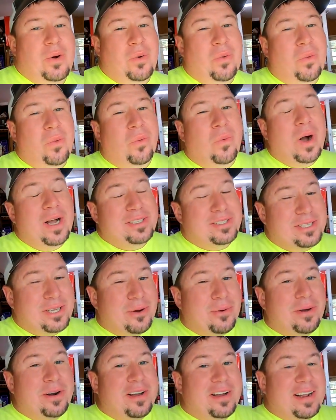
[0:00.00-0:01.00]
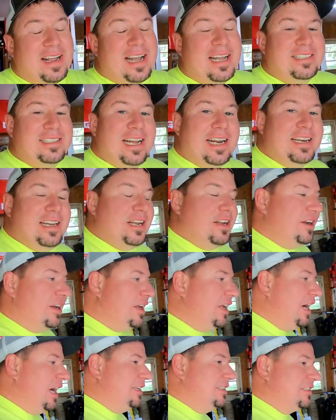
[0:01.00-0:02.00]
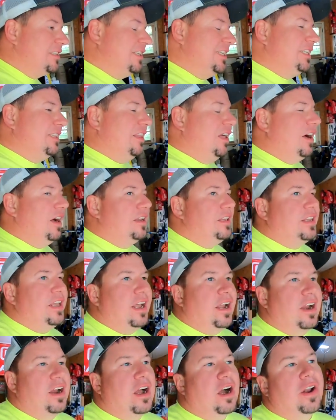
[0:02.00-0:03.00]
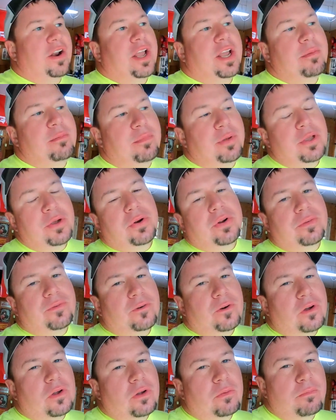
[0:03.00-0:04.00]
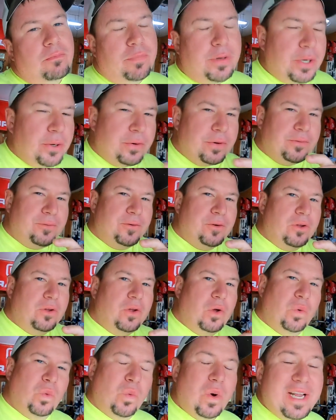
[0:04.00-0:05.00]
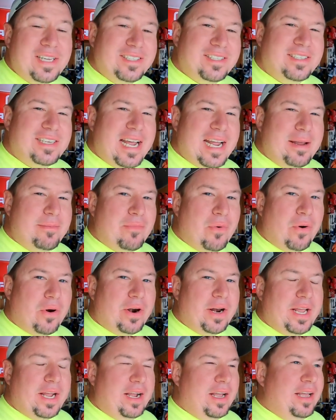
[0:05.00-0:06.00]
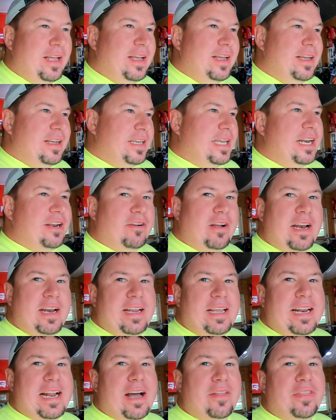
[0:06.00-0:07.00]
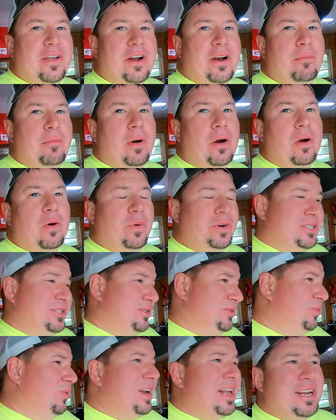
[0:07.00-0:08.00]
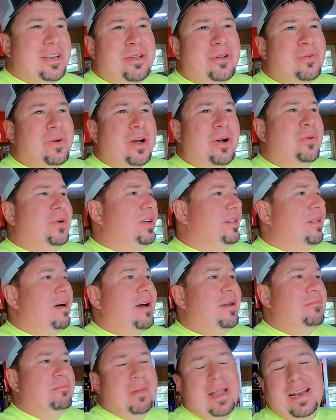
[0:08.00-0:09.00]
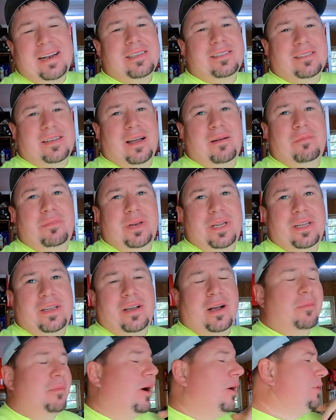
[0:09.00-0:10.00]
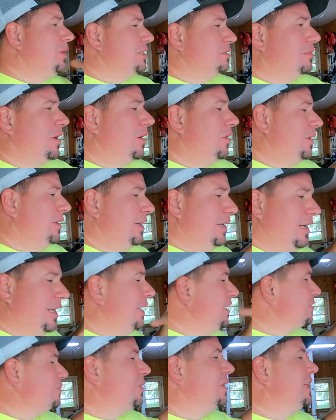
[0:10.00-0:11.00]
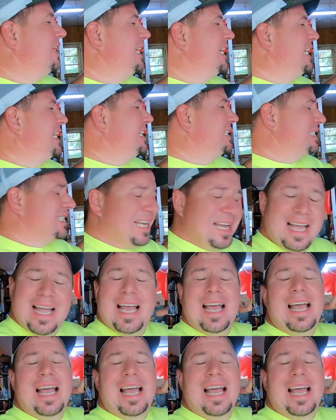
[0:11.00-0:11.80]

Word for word: What's going on guys? Andy here, Cut and Clean Lawn Care on a beautiful, beautiful Wednesday morning. Getting ready to get out there and mow, which is what I do. I own a lawn maintenance company. I'm always mowing. It is what it is.